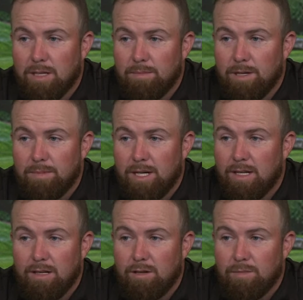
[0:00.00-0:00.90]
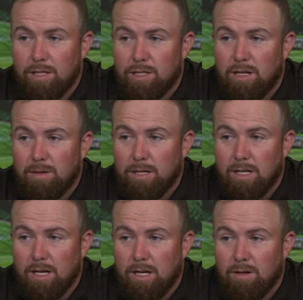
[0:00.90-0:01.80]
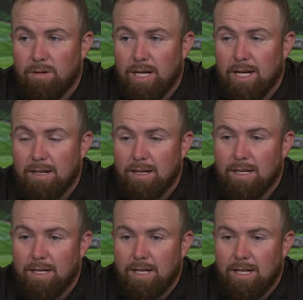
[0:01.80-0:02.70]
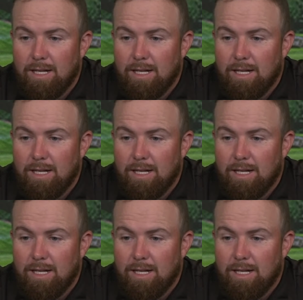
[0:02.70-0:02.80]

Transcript: I'm I'm there to do my job, and I, I know that, and